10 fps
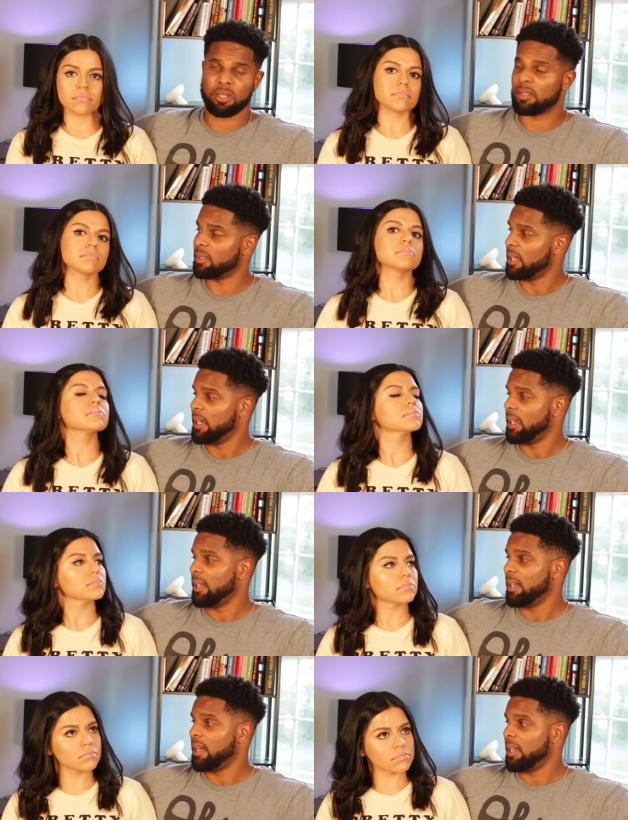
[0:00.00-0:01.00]
Speaker 1: is.
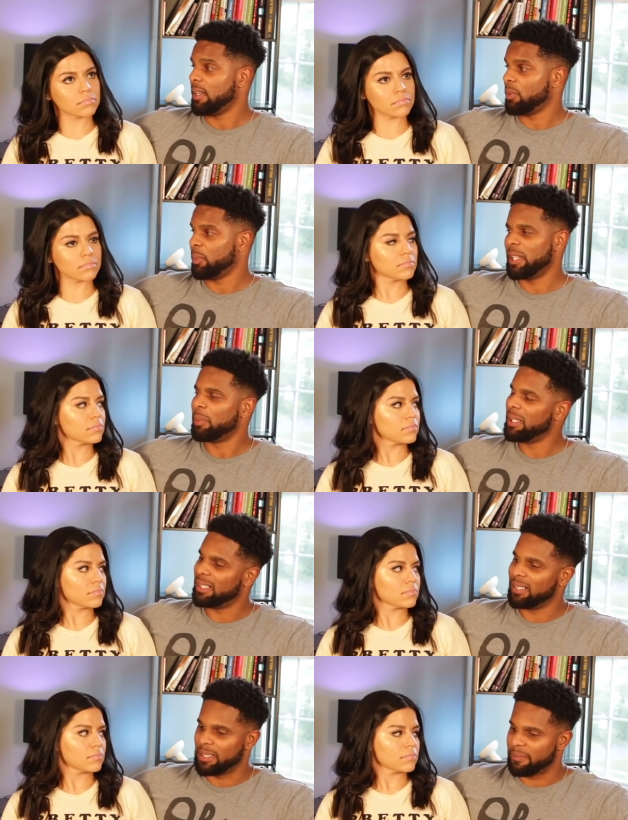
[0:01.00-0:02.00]
So we need we
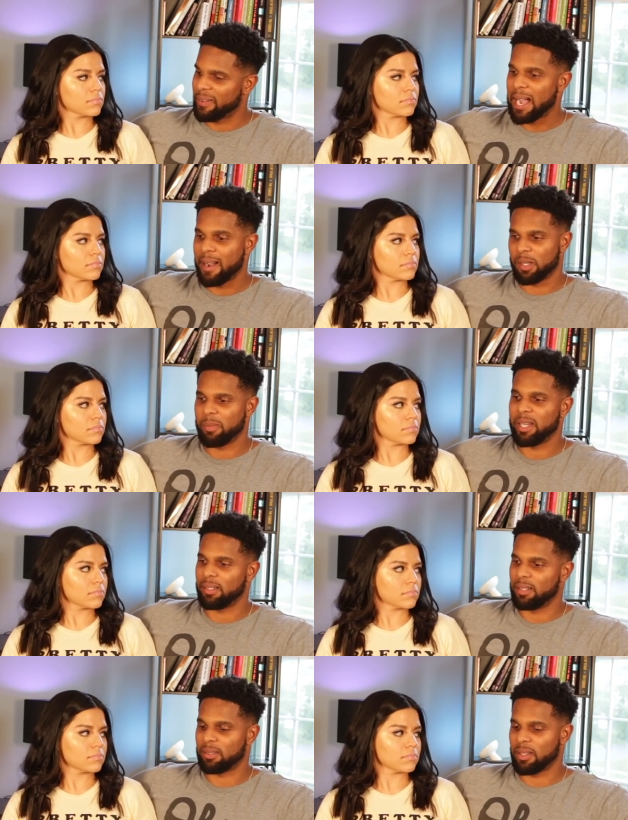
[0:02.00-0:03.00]
need at least five to
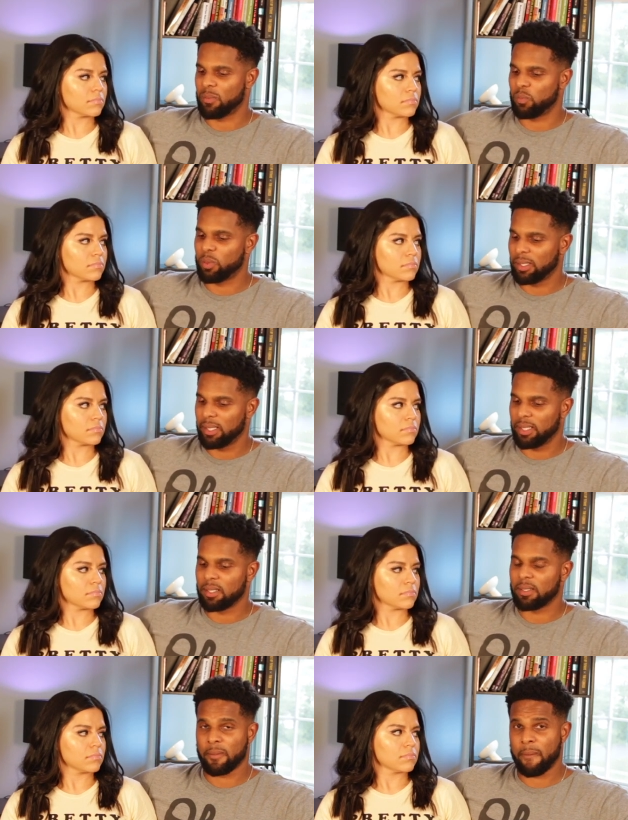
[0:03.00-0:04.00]
make this really
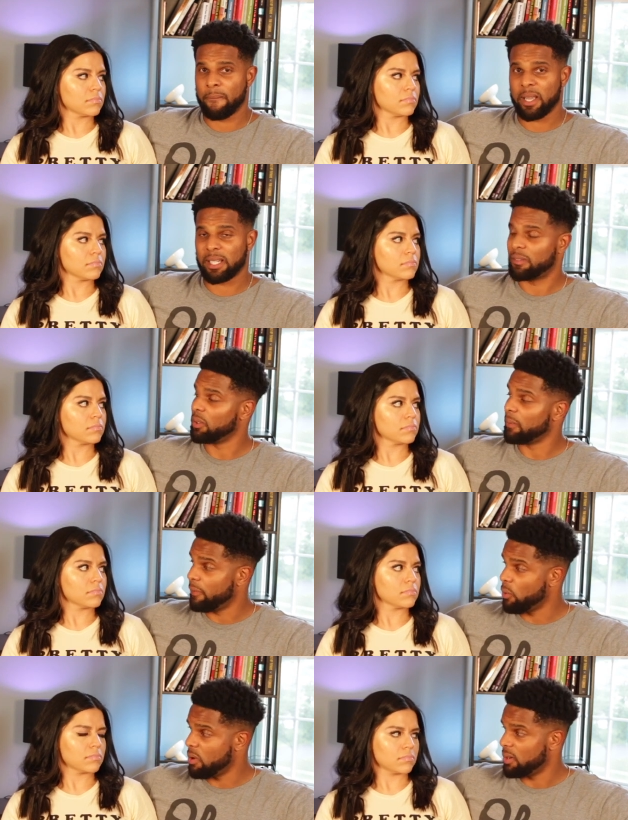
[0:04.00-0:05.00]
effective. So
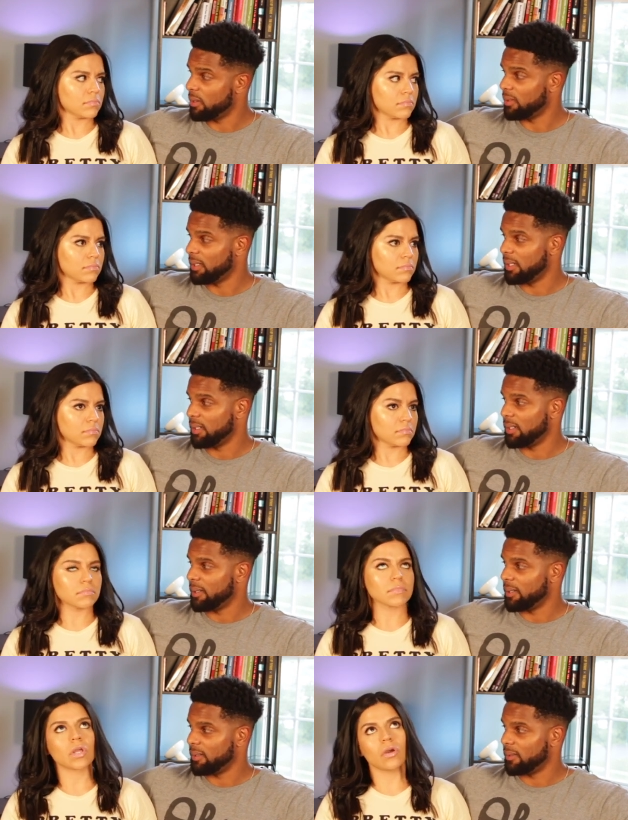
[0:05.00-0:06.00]
four.
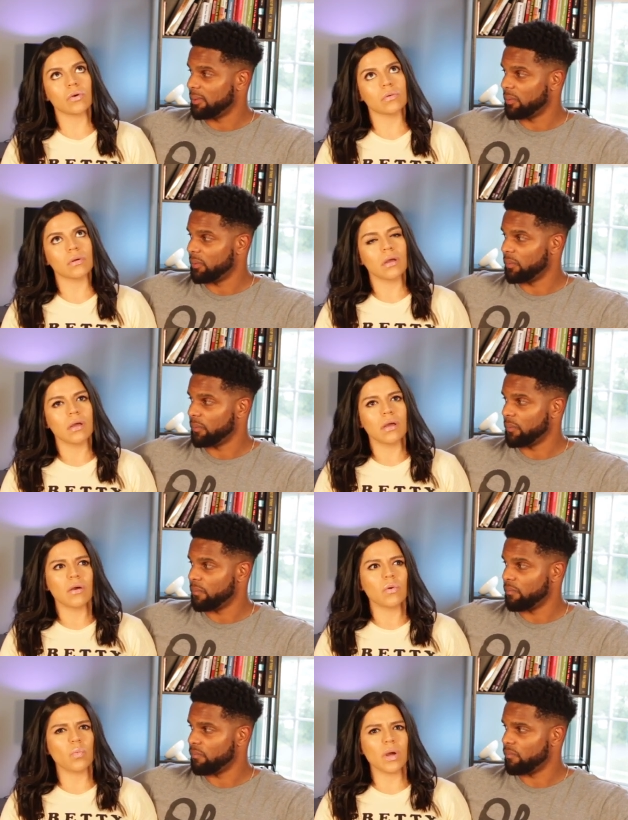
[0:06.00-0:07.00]
Speaker 2: Oh.
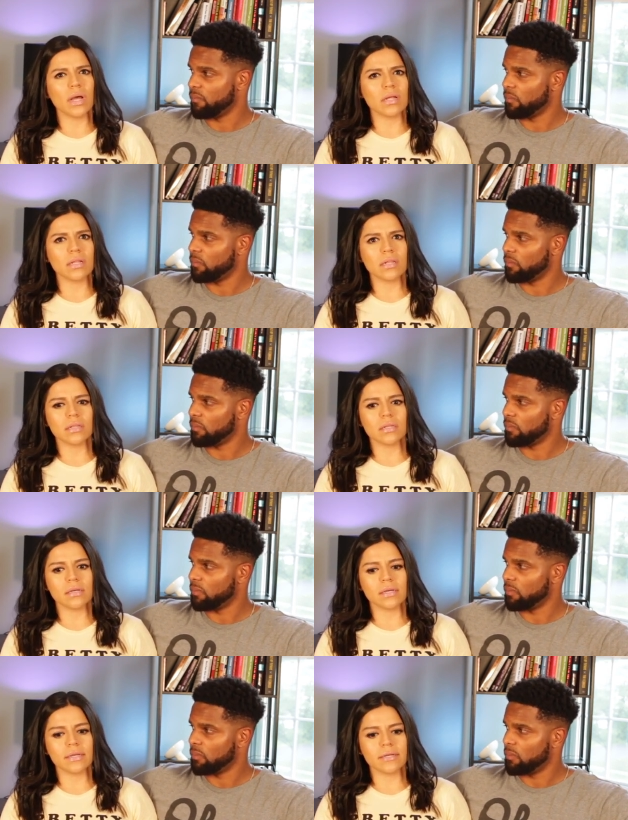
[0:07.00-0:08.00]

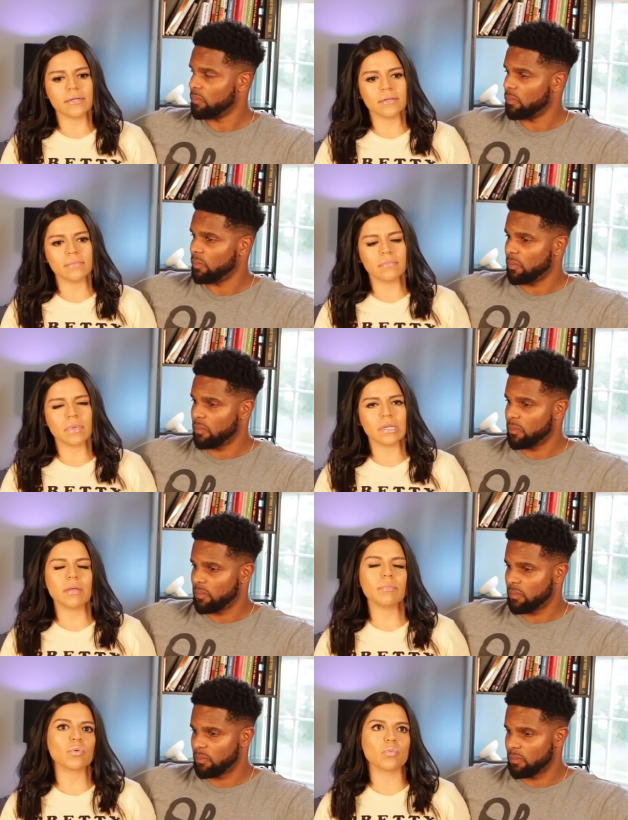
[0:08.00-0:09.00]
Well, um,
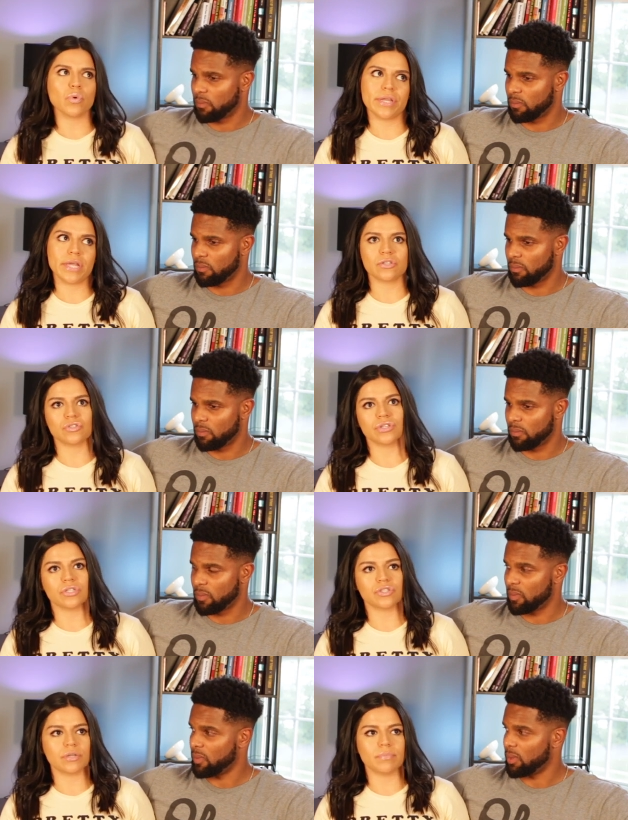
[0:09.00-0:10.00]
number one
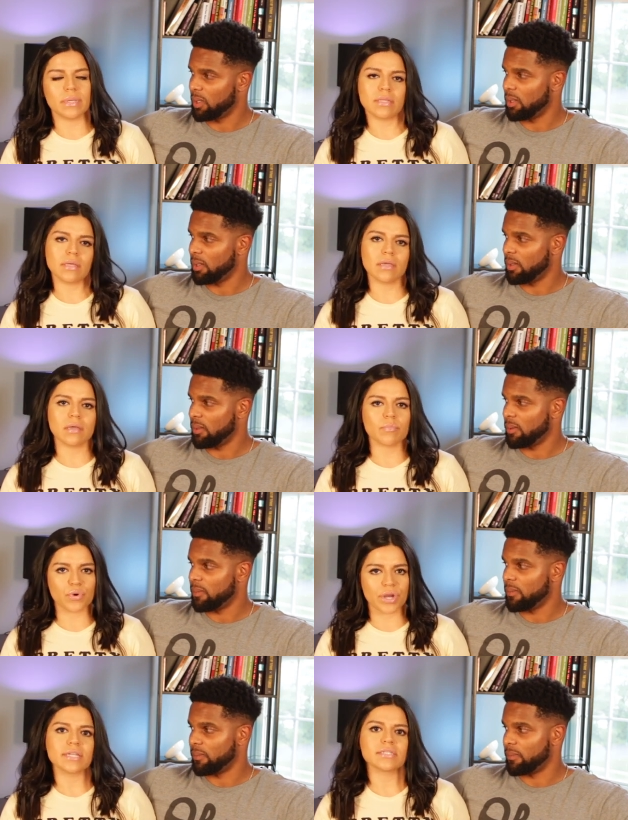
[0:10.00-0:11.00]
actually should be like
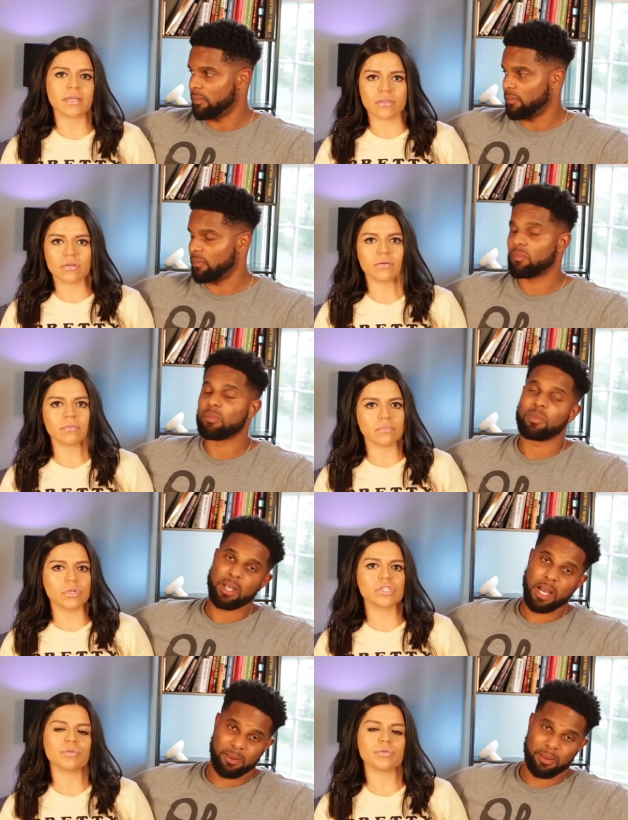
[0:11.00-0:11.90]
praying together. We